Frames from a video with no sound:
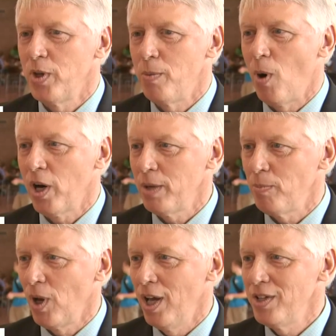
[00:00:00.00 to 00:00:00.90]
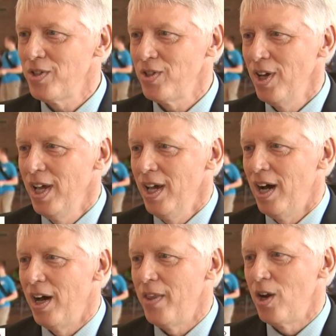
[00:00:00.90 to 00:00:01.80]
in the marketplace
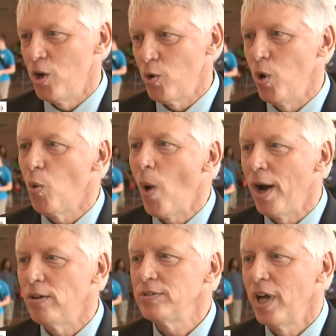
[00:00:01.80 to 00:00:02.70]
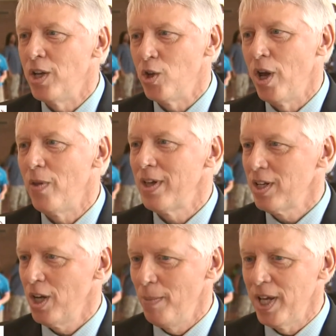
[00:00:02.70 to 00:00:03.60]
uh, that are doing well, and you know
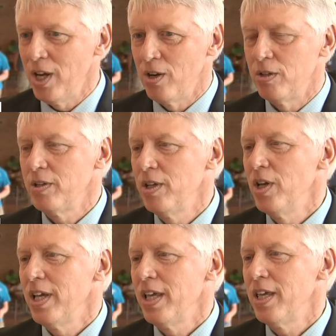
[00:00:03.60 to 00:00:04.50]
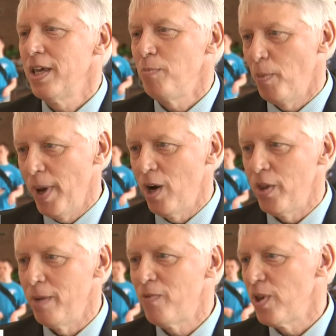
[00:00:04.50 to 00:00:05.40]
that coming here can prepare
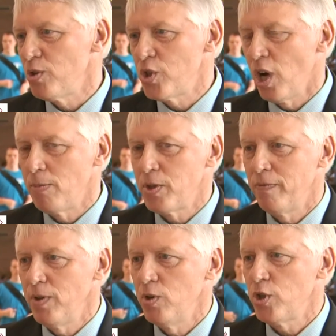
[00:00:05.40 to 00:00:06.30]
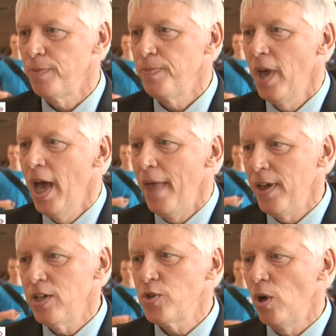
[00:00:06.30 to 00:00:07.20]
them for those jobs of the future. I
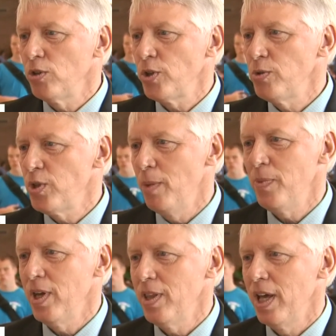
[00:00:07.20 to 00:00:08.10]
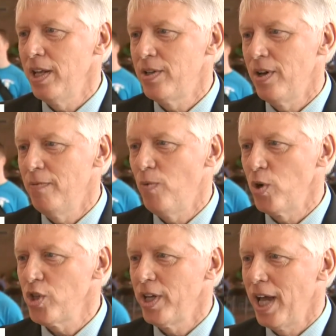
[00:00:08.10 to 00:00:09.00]
think it's also something that uh,
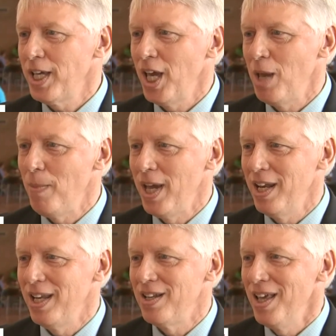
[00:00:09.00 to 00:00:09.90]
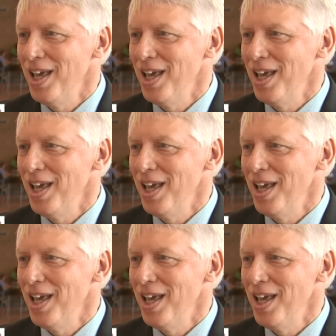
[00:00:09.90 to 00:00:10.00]
fortunately I came in and